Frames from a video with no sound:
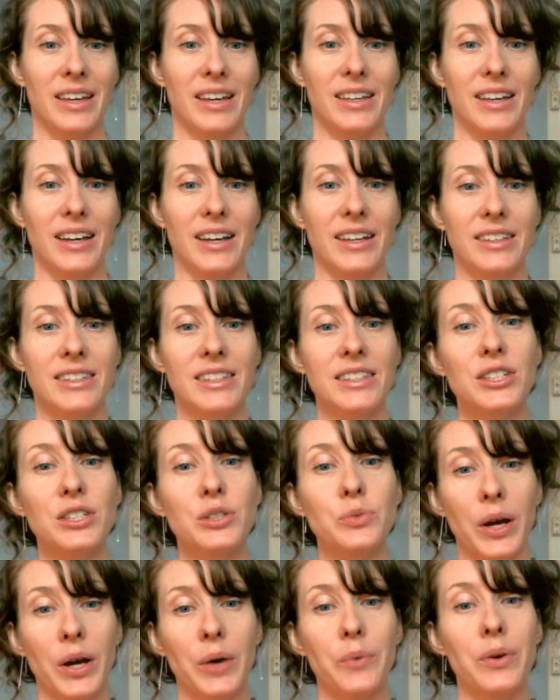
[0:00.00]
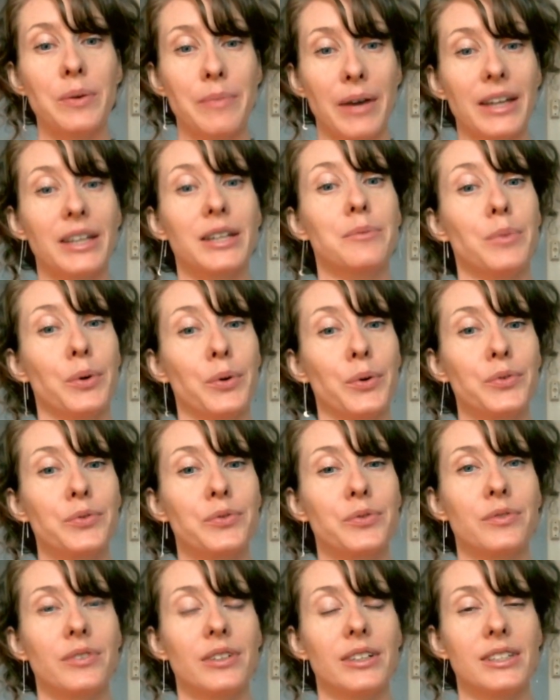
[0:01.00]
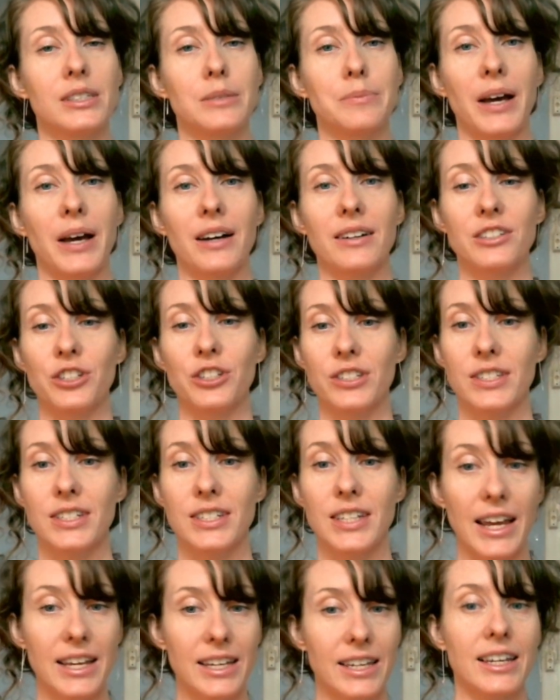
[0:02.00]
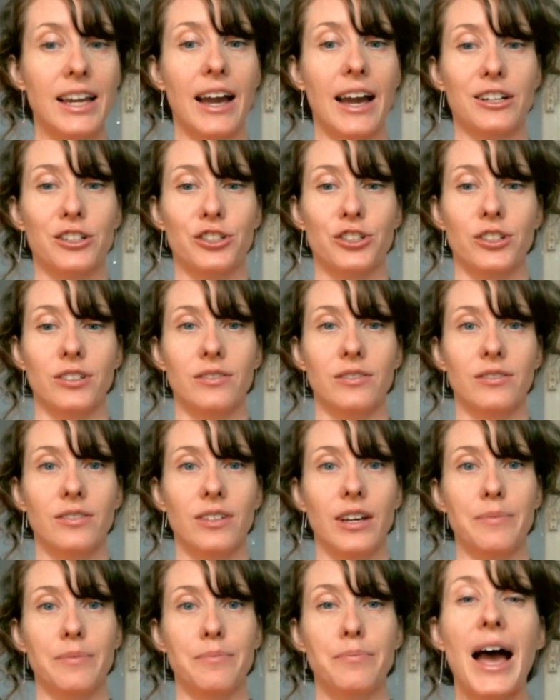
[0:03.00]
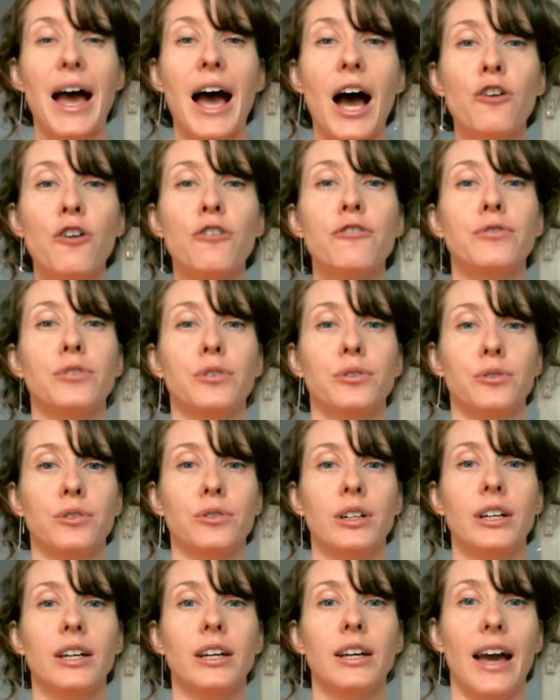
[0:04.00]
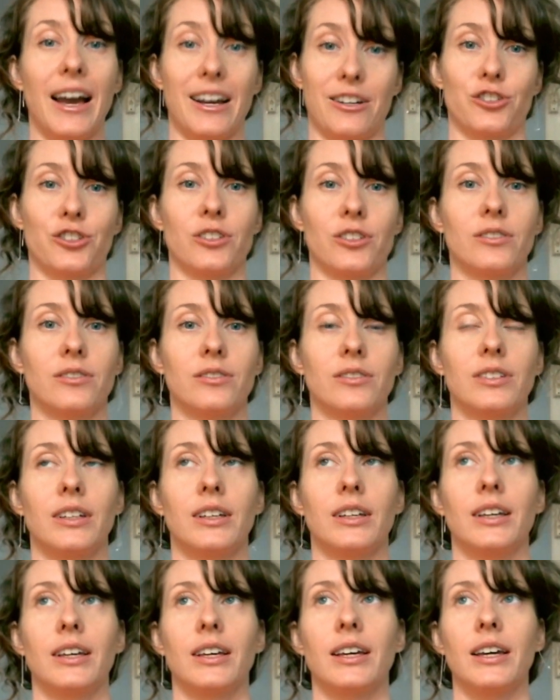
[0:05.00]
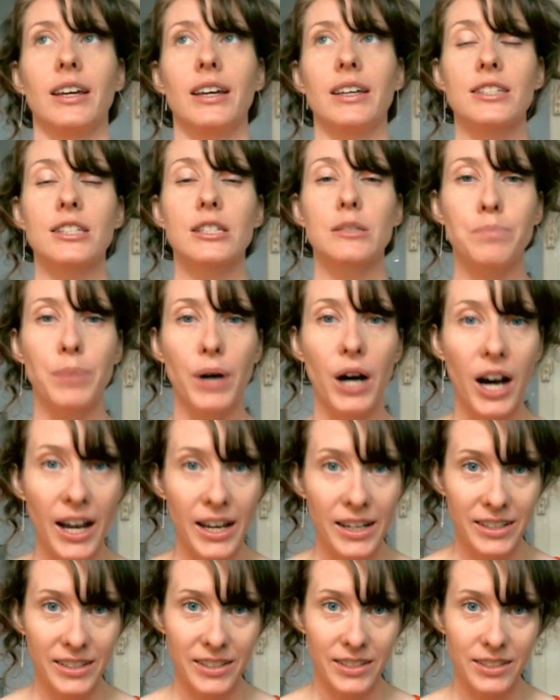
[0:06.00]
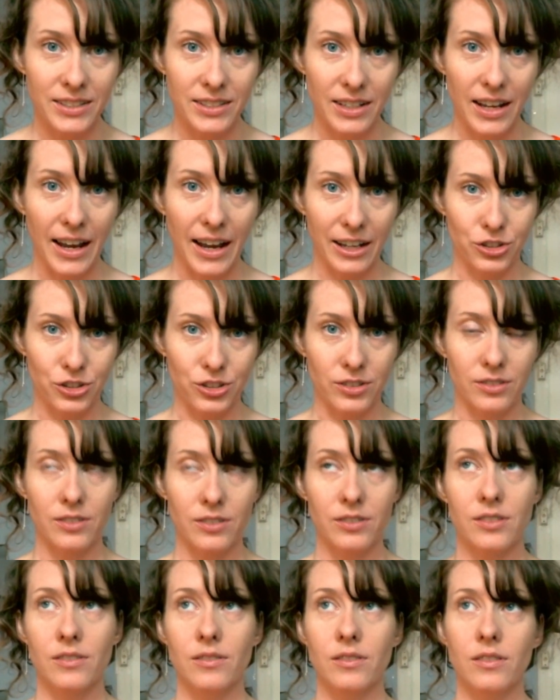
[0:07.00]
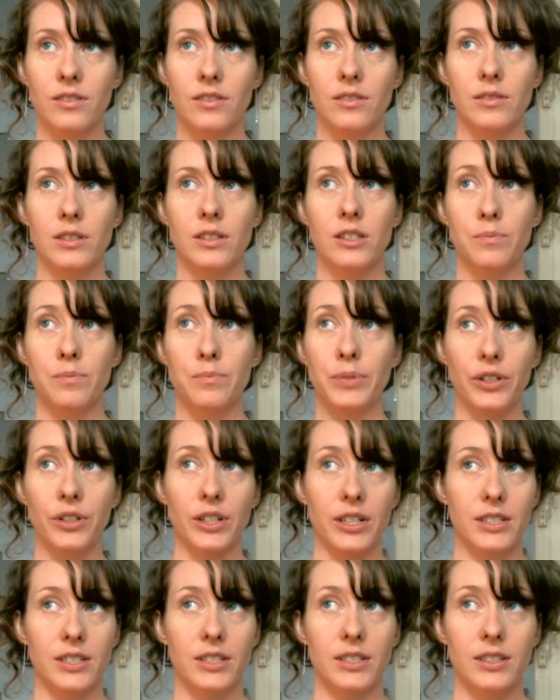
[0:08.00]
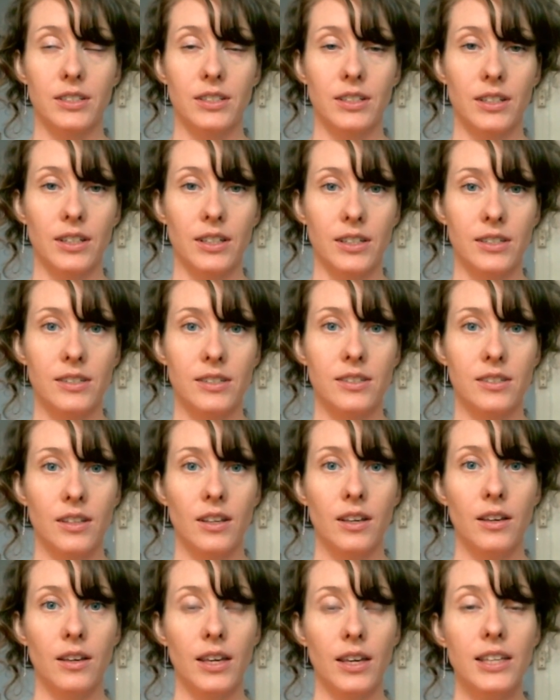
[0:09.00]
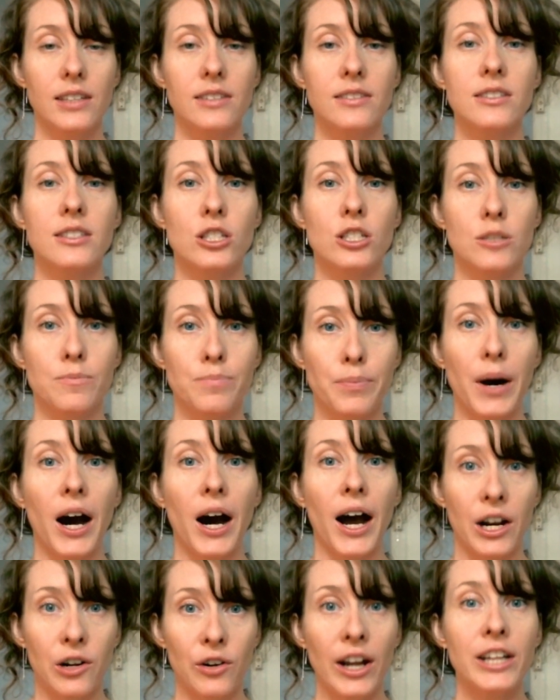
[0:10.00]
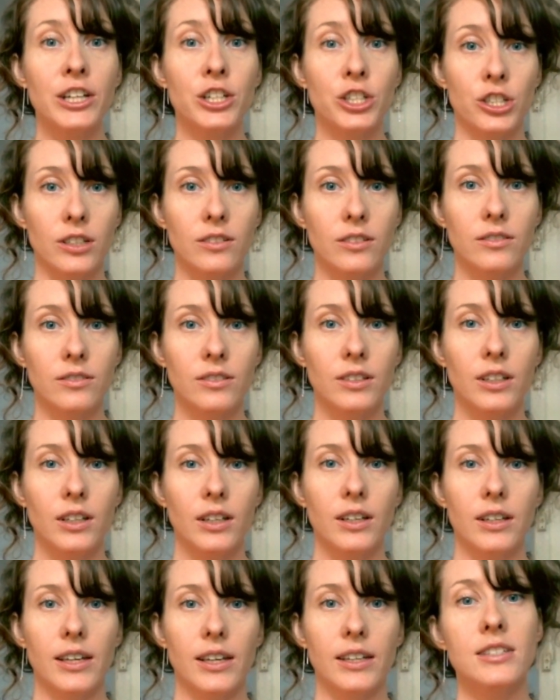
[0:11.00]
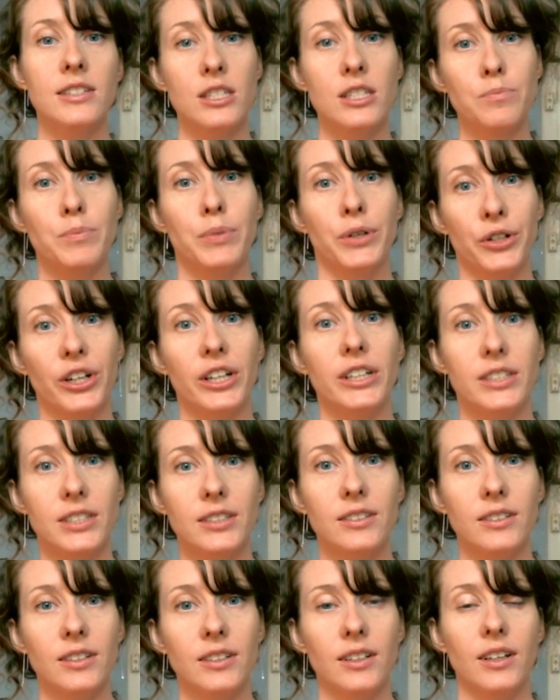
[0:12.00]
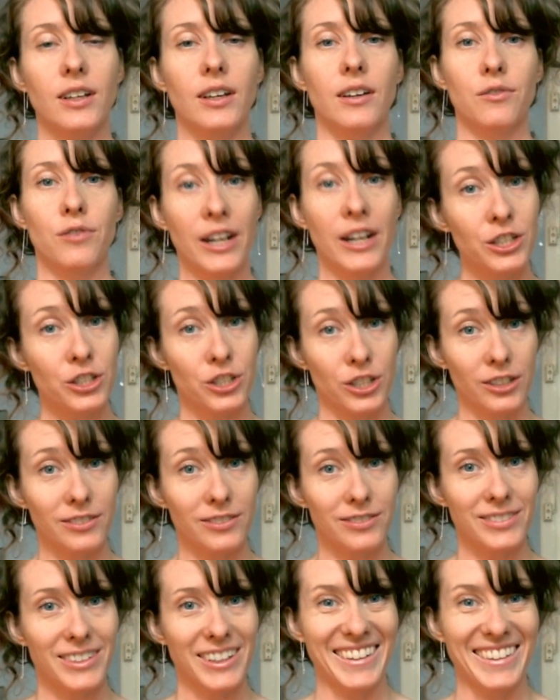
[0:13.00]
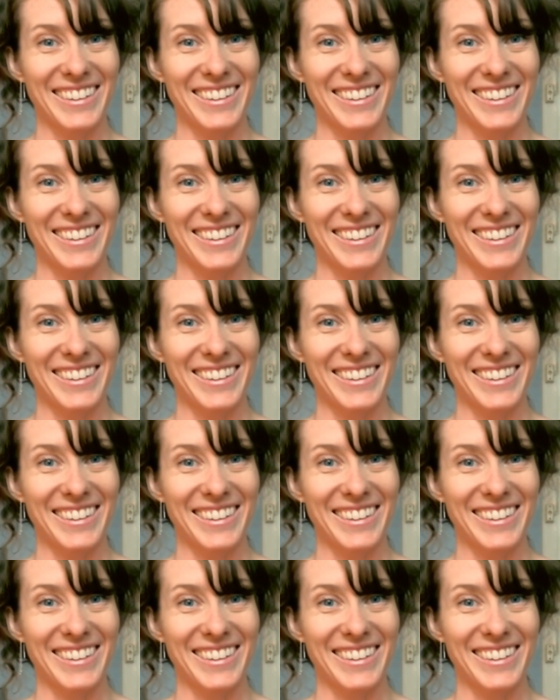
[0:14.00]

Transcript: This is where we make a move. It's about just taking action, and powerful action, inspired action. Spirit is inspiration, inspiration.